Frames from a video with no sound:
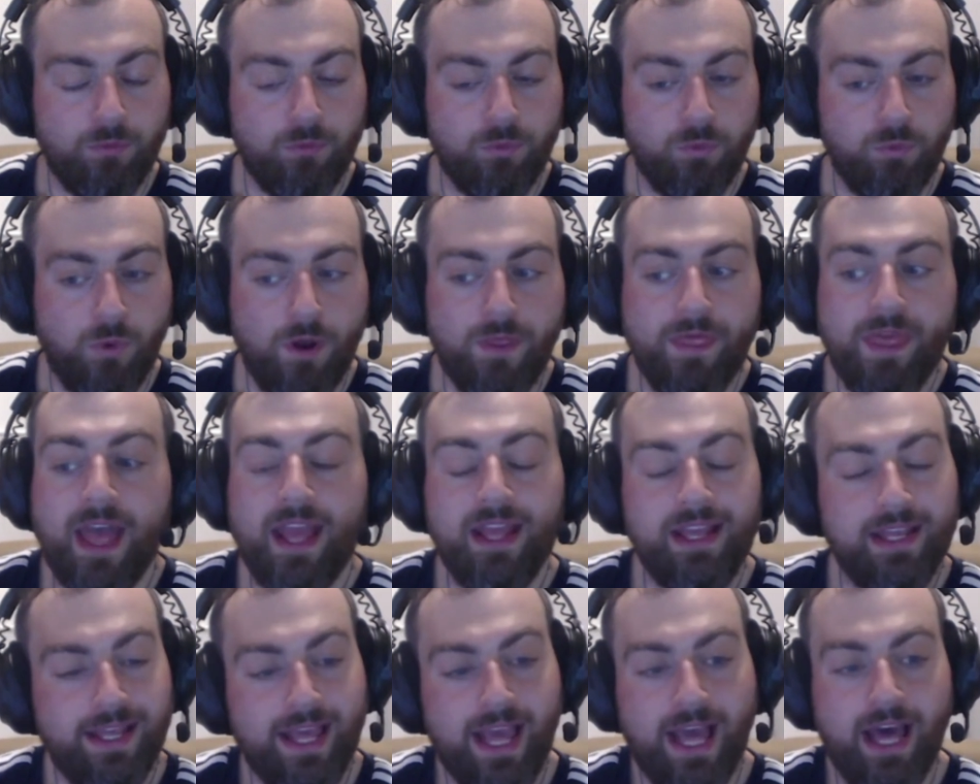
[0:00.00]
when they
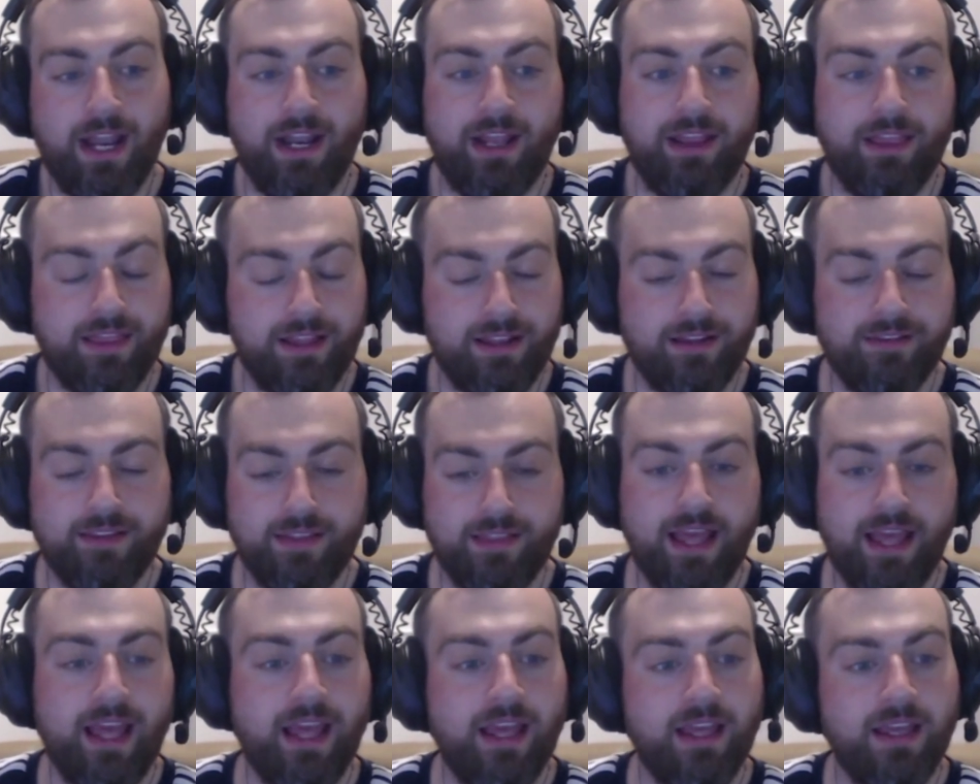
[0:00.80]
encounter things that
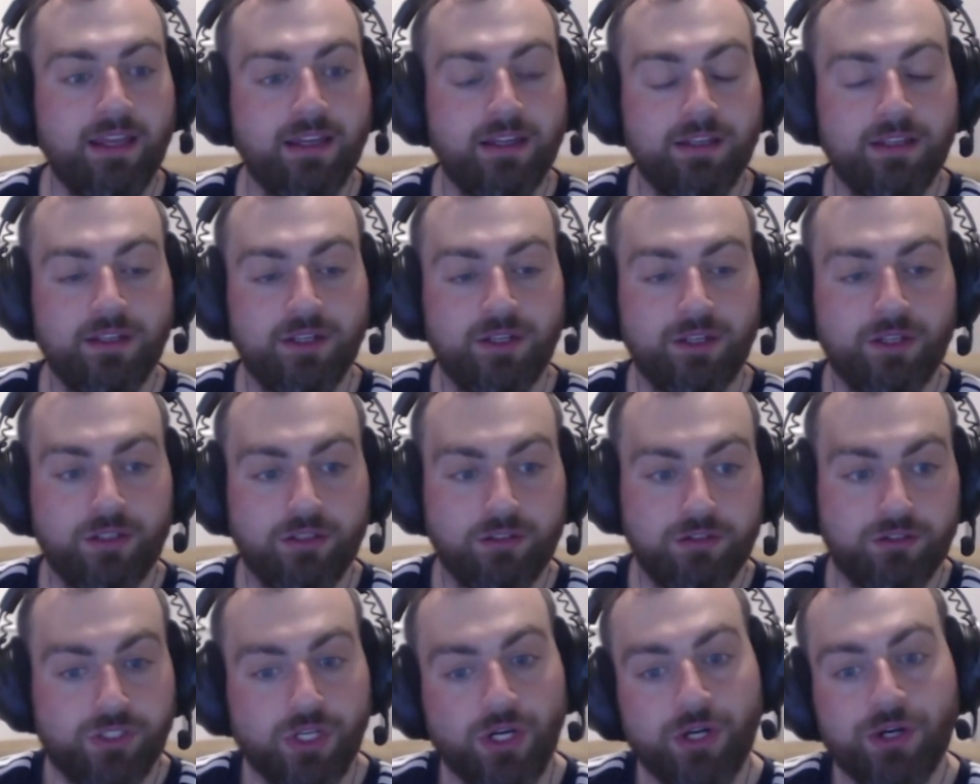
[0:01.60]
they
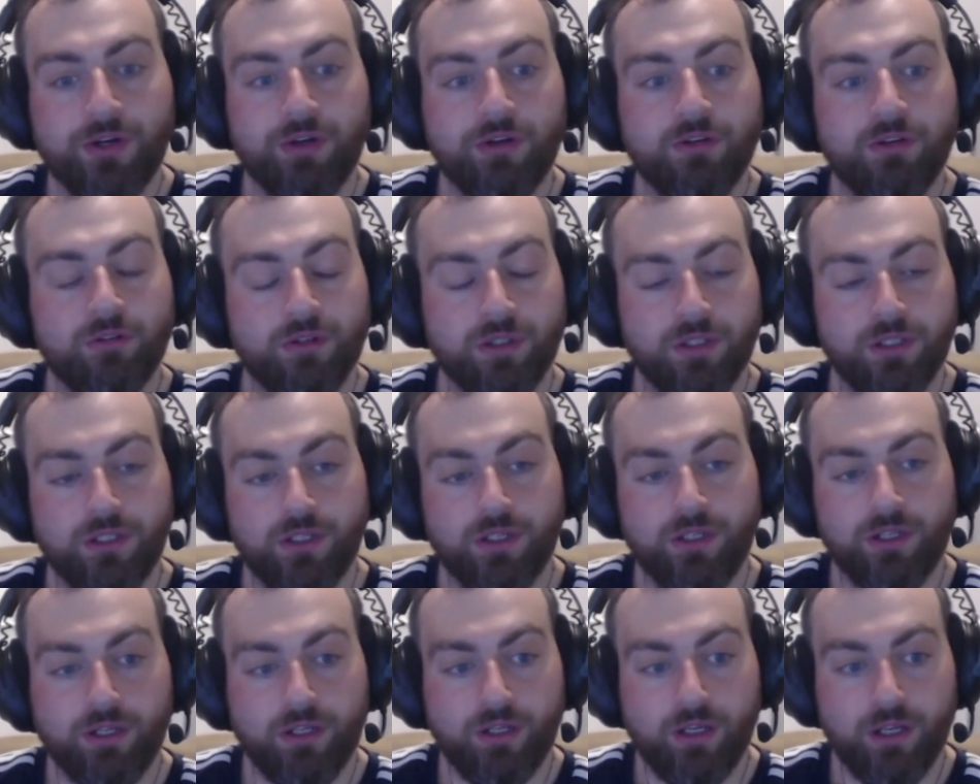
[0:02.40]
don't
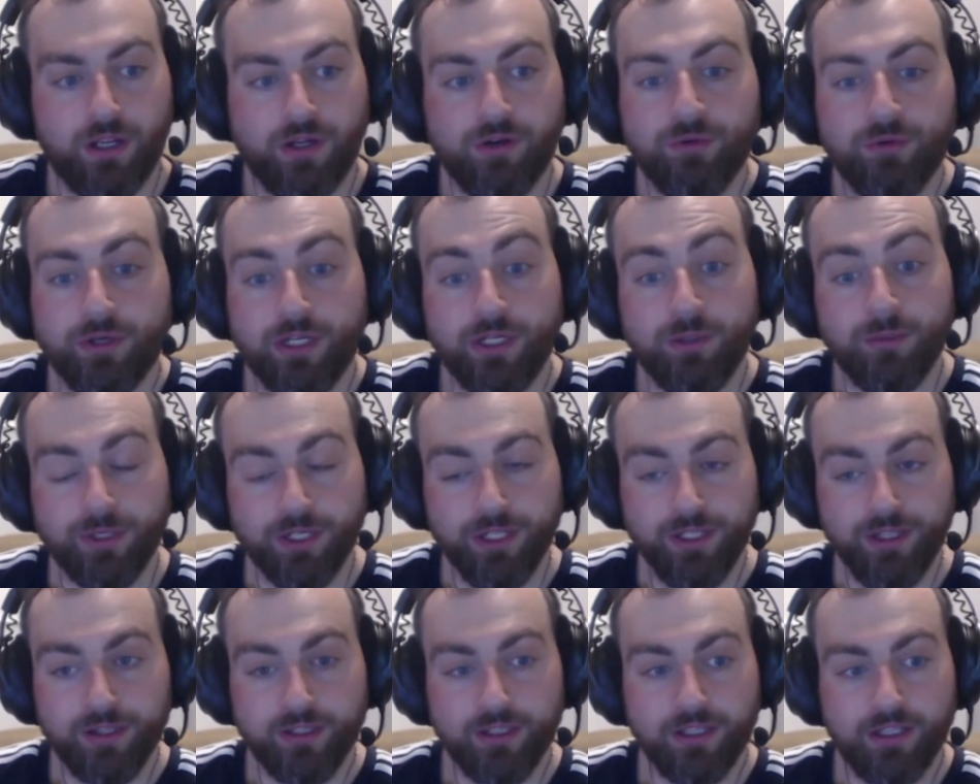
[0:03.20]
agree
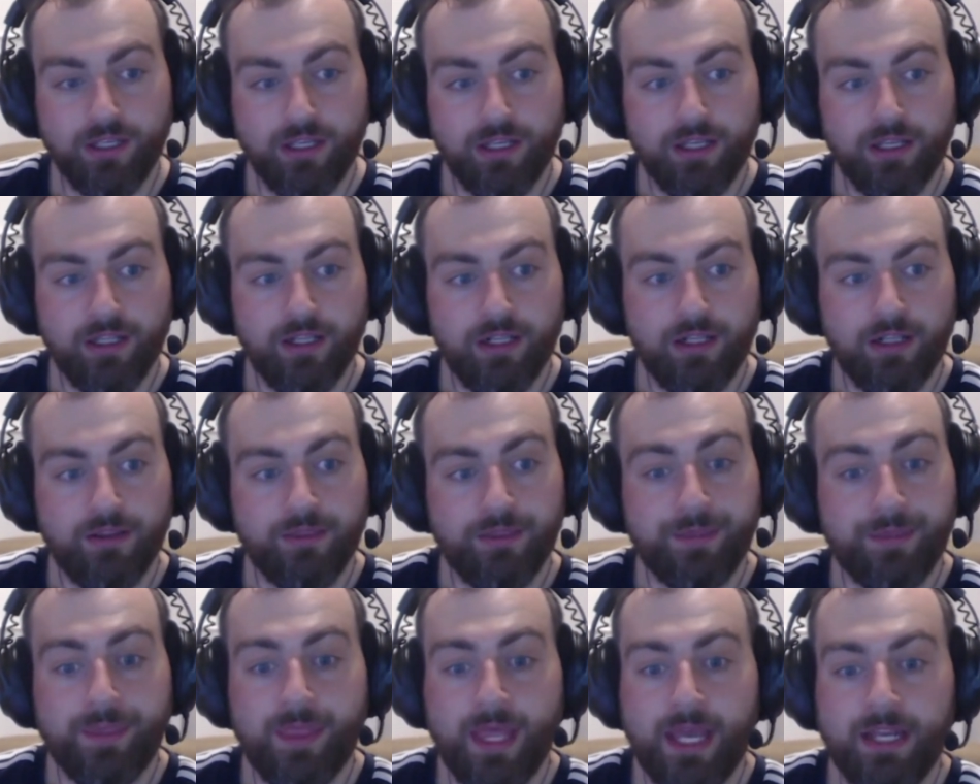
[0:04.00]
with,
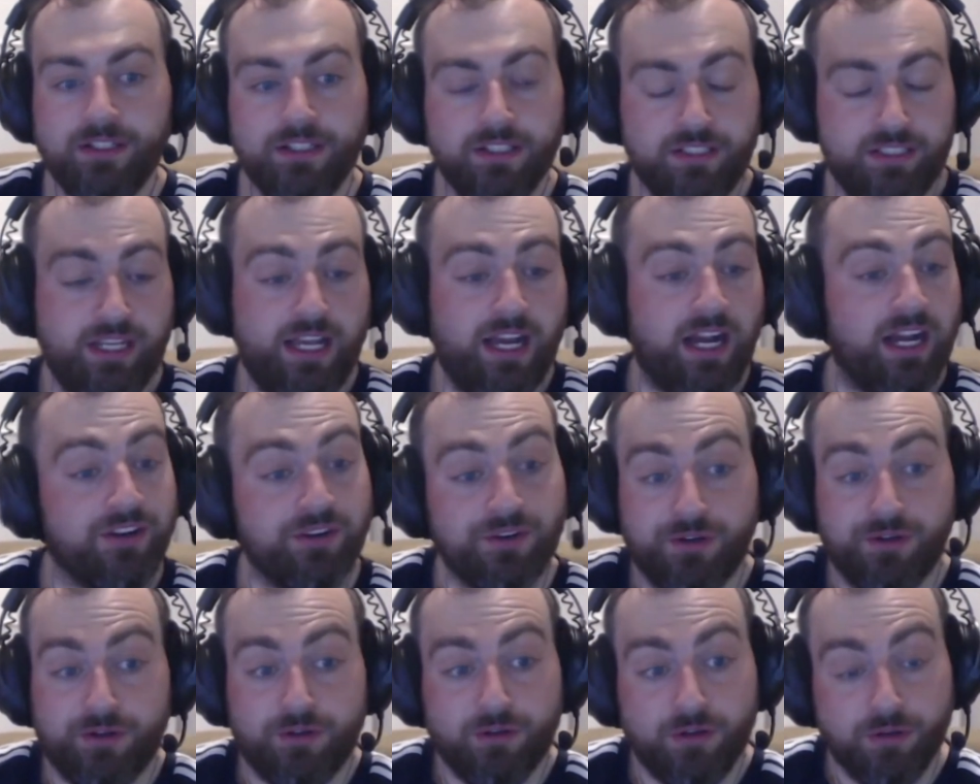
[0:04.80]
they just say, "I don't
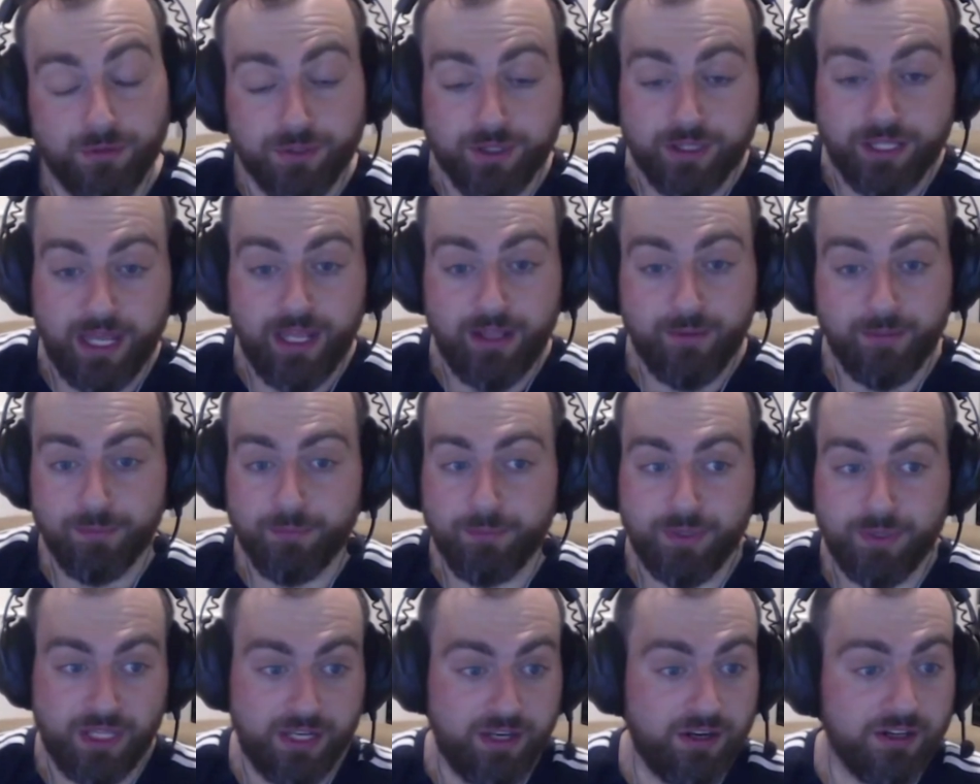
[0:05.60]
agree with that,"
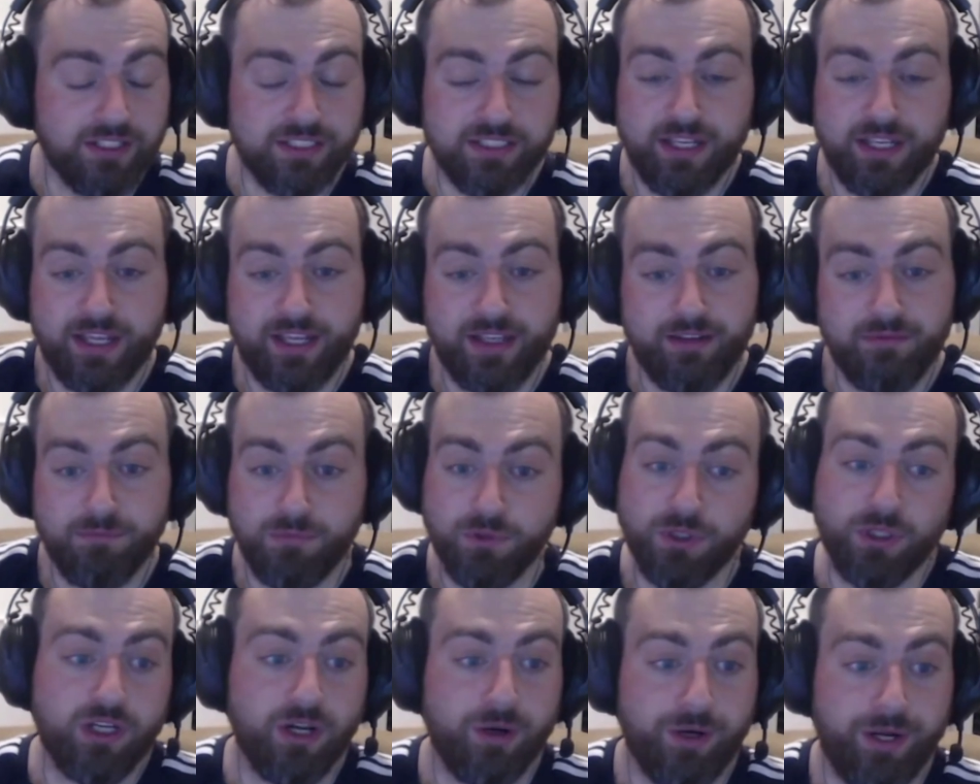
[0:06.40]
but they don't say
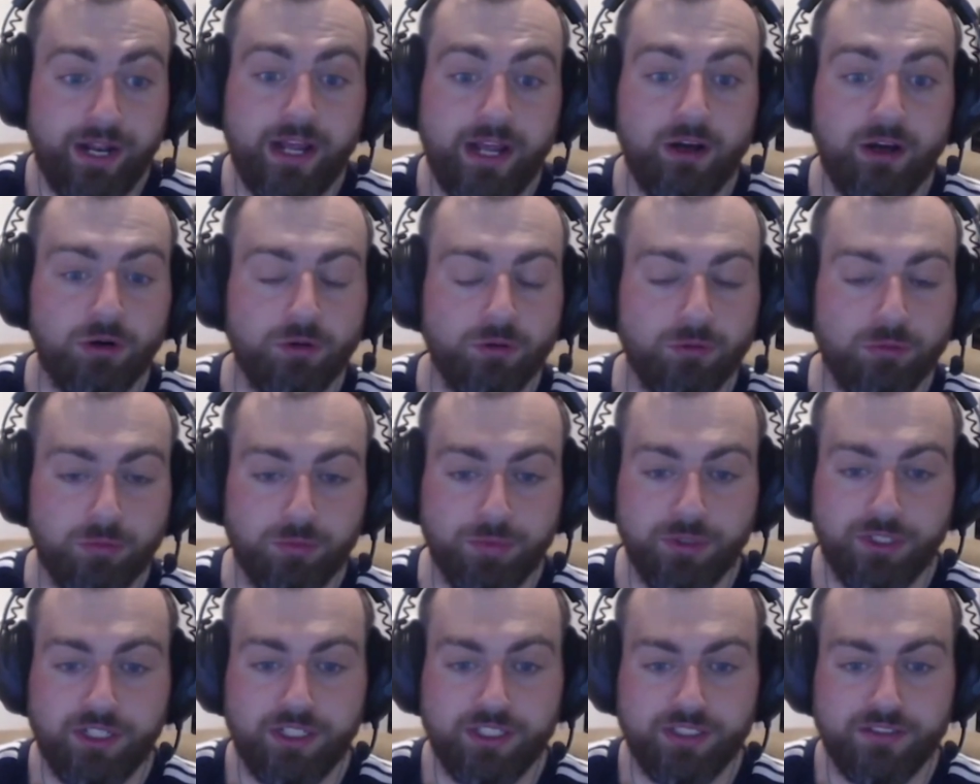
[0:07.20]
you're going to hell
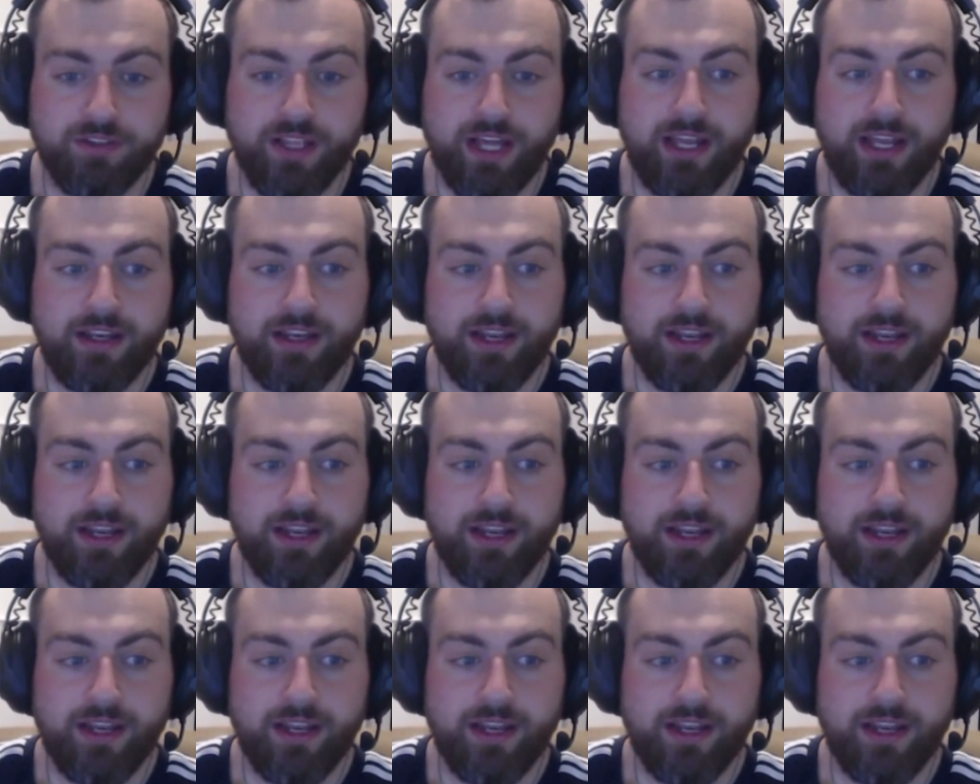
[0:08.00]
because of that.